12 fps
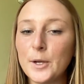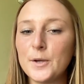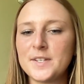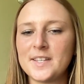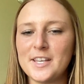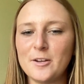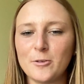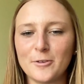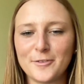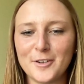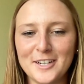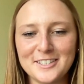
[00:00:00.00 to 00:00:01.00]
post that you were
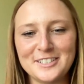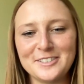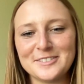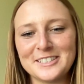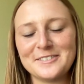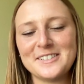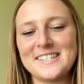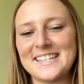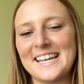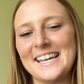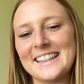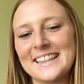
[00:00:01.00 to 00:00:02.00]
referring to, where it
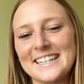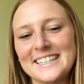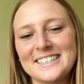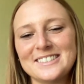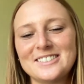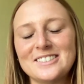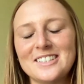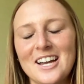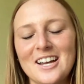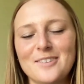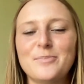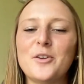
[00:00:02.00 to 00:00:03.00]
was like the
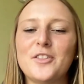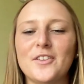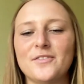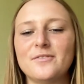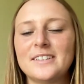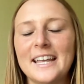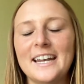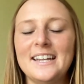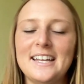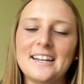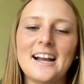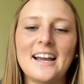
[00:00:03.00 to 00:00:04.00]
both of
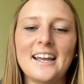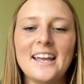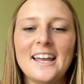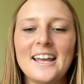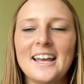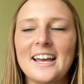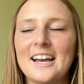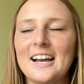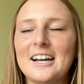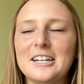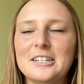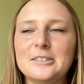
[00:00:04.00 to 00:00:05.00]
Kennedy and I,
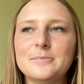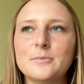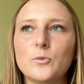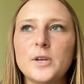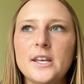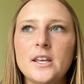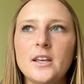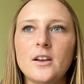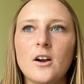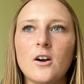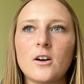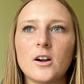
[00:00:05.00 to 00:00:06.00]

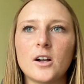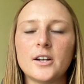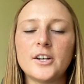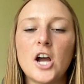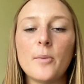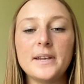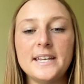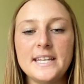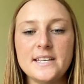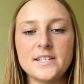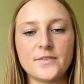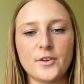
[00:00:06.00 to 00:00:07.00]
we are
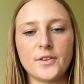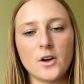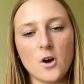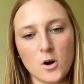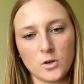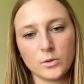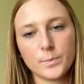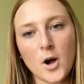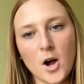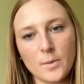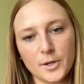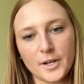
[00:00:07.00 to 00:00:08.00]
nominees for the Arnold
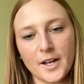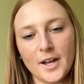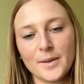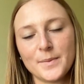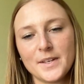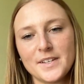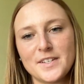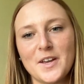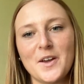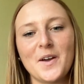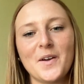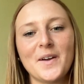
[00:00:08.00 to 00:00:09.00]
Palmer Cup.
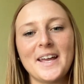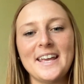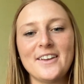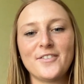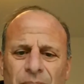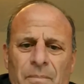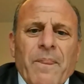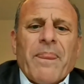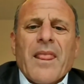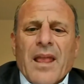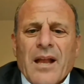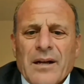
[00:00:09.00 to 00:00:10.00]
So if that were